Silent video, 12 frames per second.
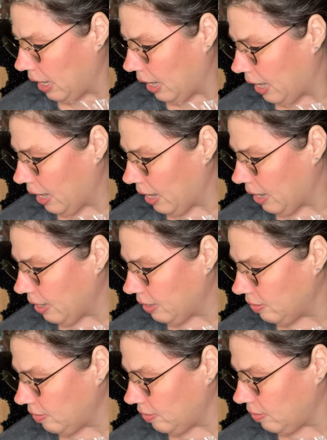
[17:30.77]

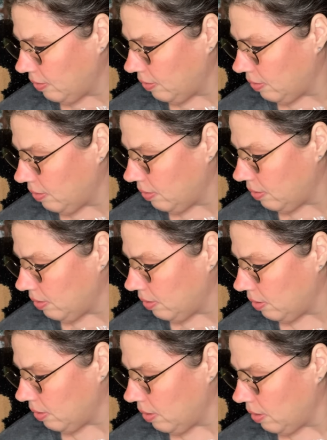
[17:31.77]
And
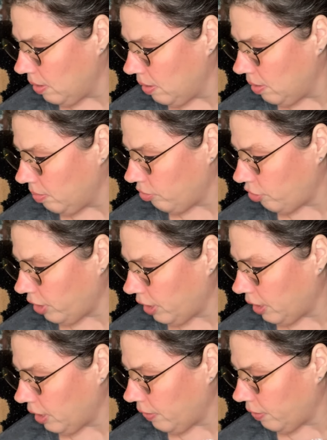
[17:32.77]
I'm trying to
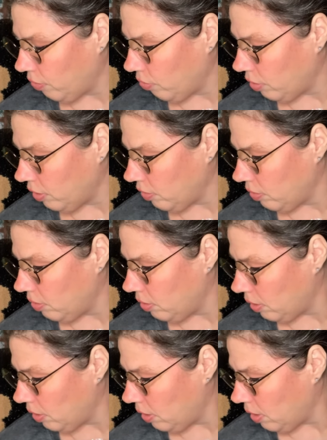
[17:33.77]
get in there. Hold on.
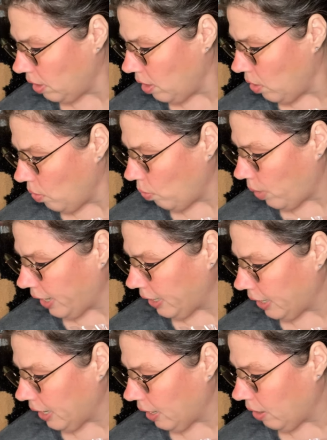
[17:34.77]
Right
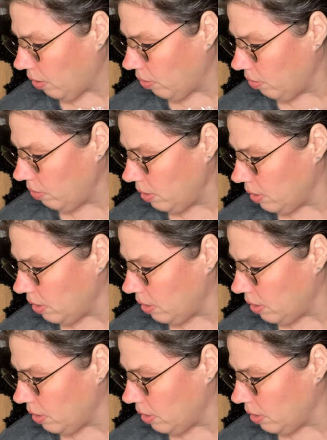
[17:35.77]
now,